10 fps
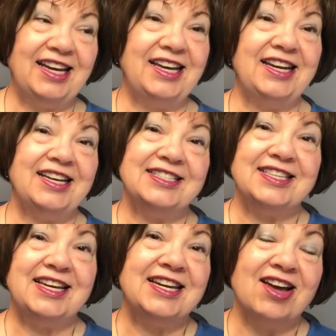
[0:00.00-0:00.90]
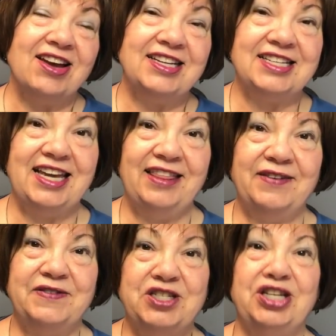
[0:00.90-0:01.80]
It is the 19th
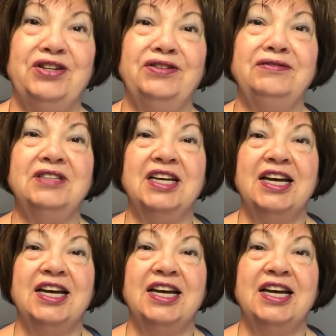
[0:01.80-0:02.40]
of June,